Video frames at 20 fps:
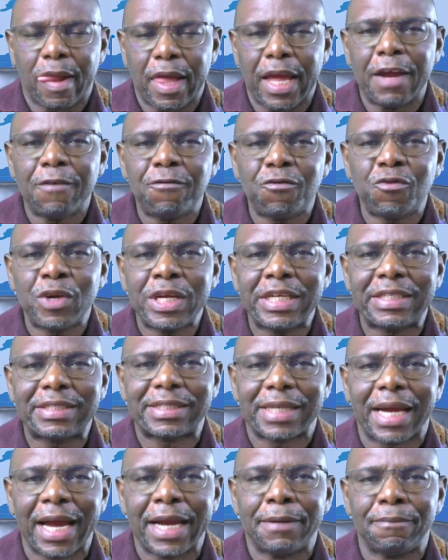every
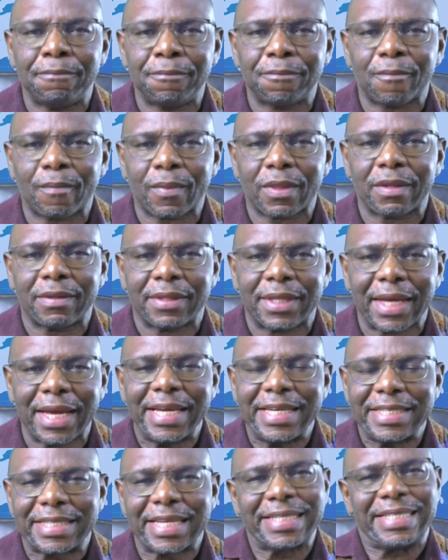time there
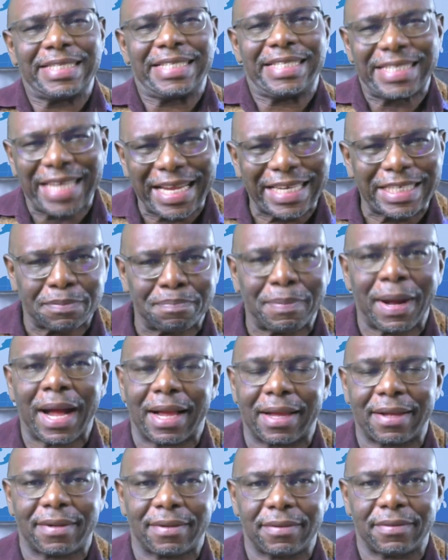is a
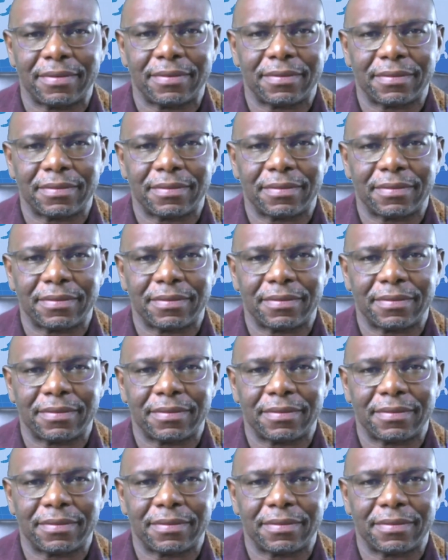setback,